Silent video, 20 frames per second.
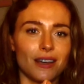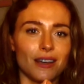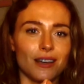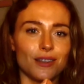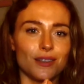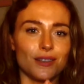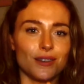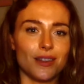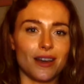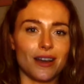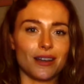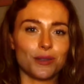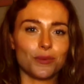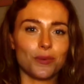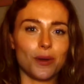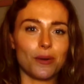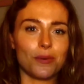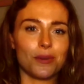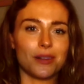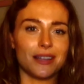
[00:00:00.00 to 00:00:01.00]
So that's
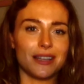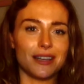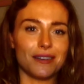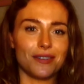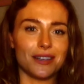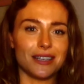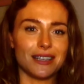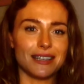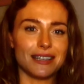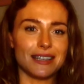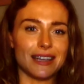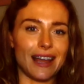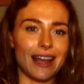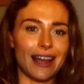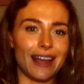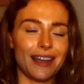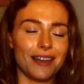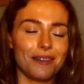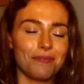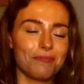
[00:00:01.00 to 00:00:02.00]
where we'll leave it
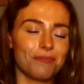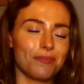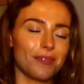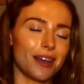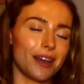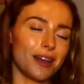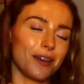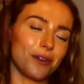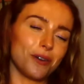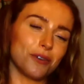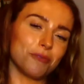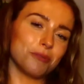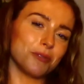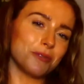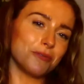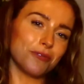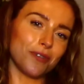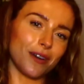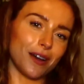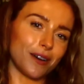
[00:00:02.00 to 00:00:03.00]
today. I hope you
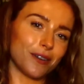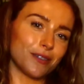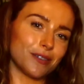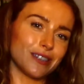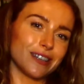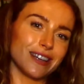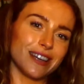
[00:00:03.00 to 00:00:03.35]
found